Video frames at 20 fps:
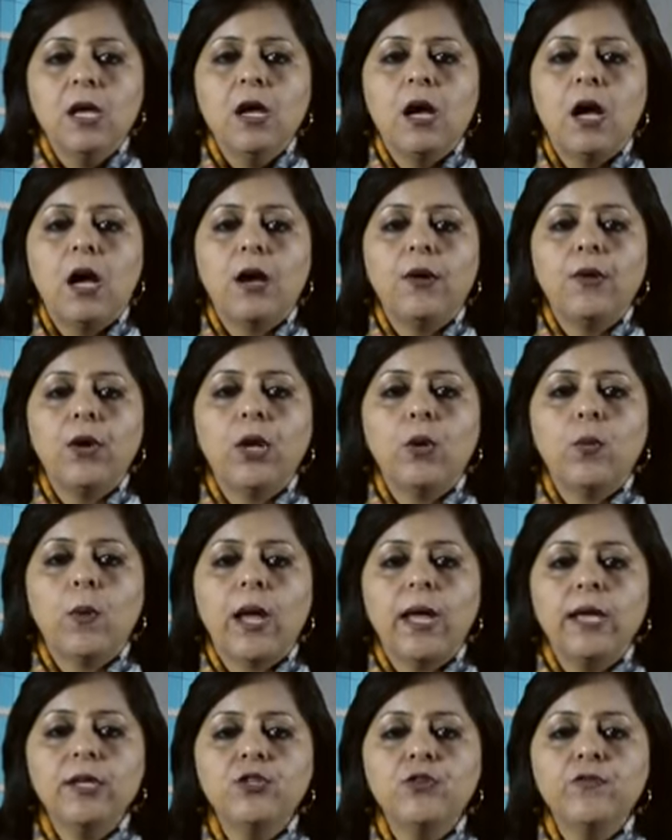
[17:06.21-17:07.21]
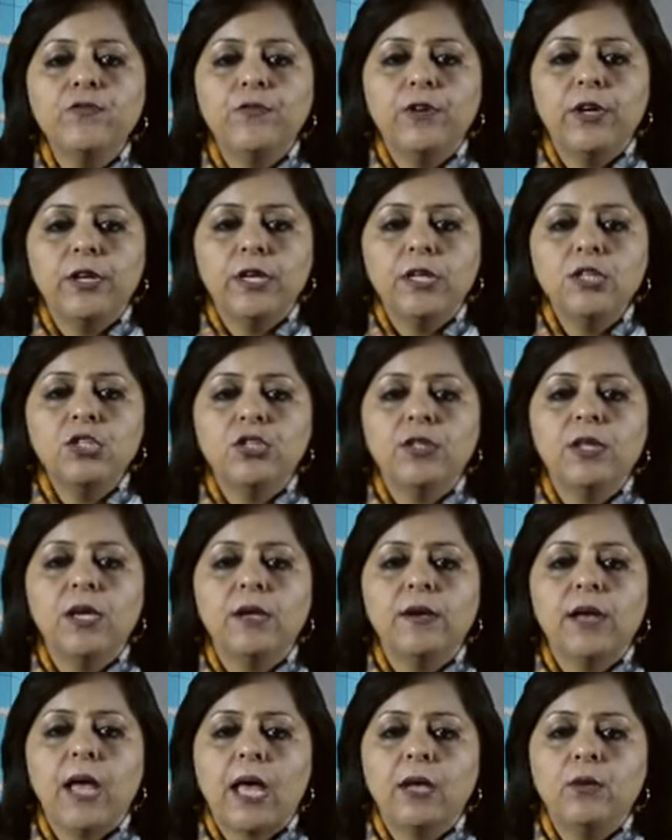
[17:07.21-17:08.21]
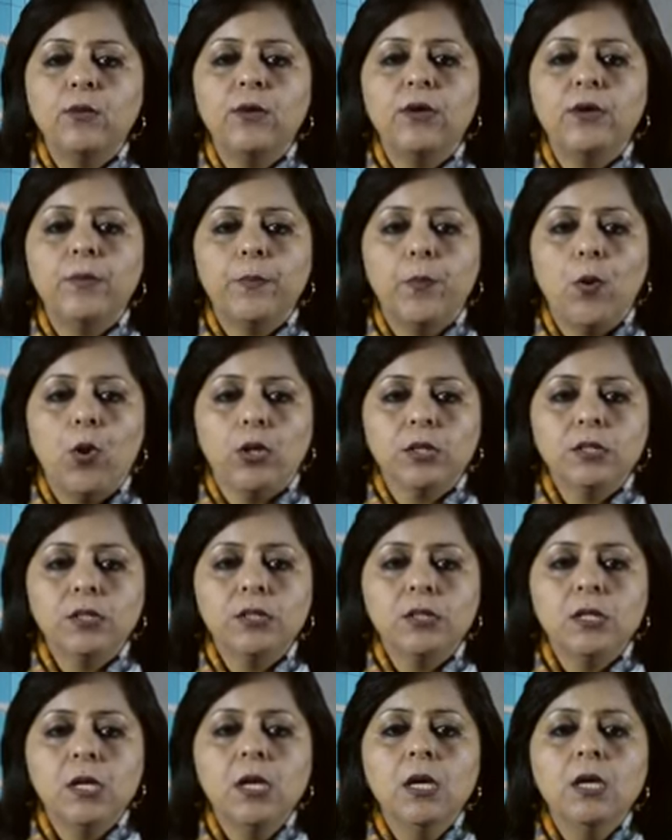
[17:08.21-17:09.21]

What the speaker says: are required to furnish their annual reports